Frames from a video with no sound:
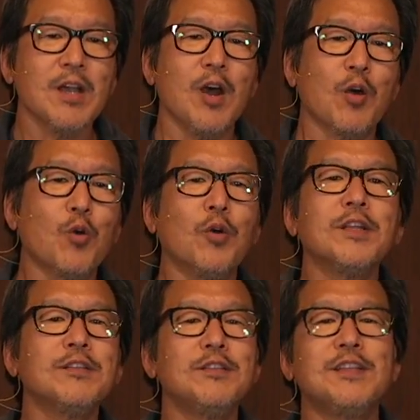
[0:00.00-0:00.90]

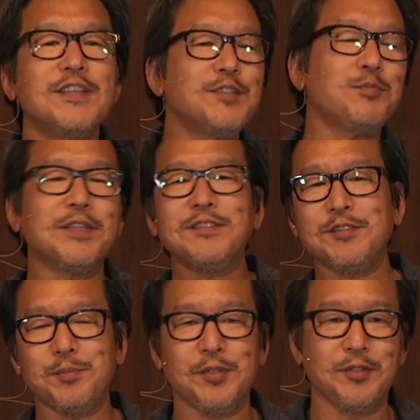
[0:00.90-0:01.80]
according to this
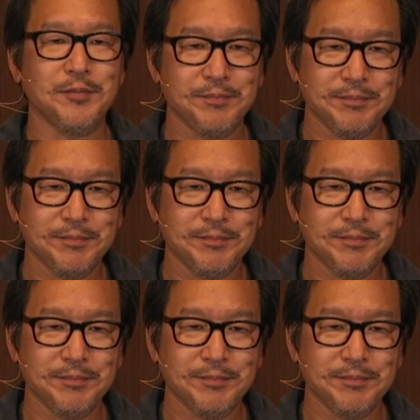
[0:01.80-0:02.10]
principle,